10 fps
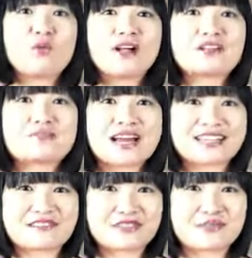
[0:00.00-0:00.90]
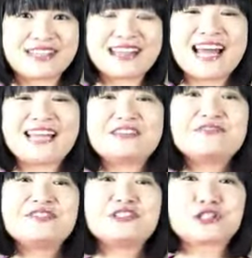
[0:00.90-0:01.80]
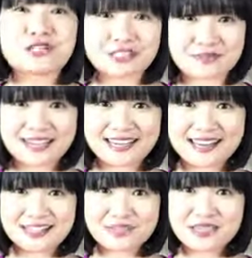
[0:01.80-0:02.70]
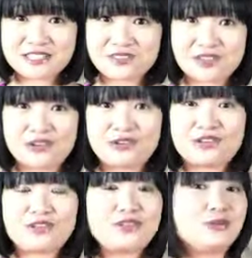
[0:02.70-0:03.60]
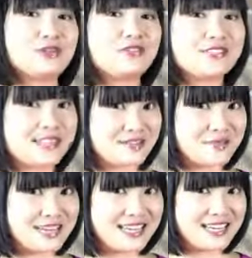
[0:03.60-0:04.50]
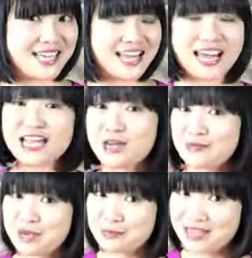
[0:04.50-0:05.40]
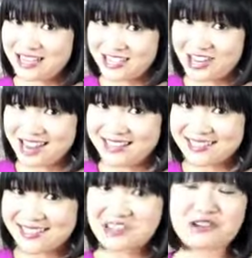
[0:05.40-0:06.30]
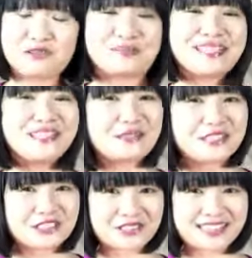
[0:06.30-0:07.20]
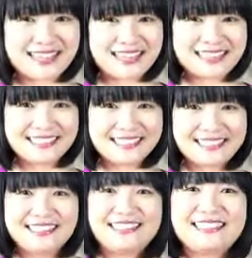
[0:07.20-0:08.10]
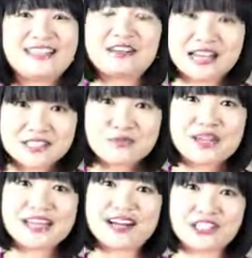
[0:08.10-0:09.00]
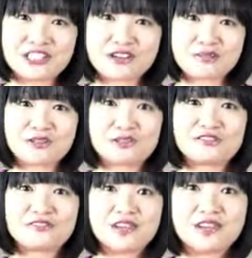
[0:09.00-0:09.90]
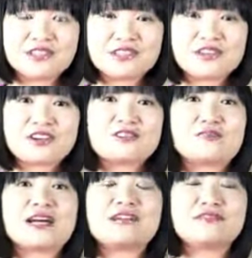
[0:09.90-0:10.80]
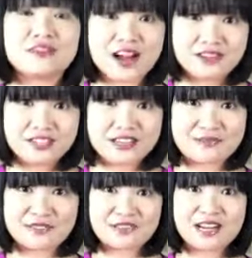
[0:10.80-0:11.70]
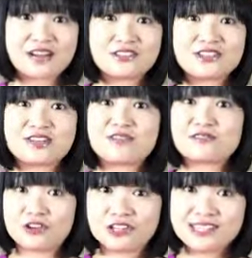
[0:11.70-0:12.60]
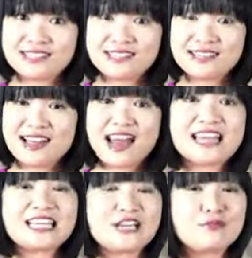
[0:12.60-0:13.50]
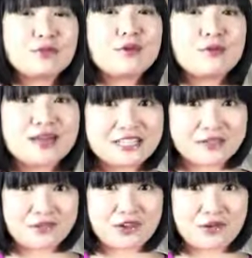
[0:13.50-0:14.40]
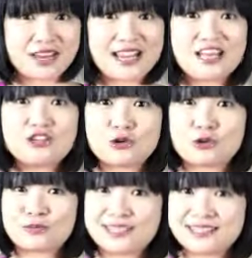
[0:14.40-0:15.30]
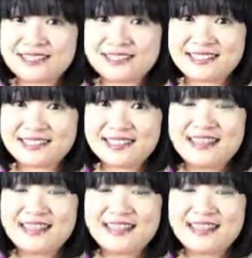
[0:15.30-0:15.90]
Welcome back everyone, and if you joined me in last week's video then you would have seen me in my PJs, and I hope that you enjoyed that. Now last week I shared with you the first of my 5 tips on how to stay focused and keep the momentum going in your business.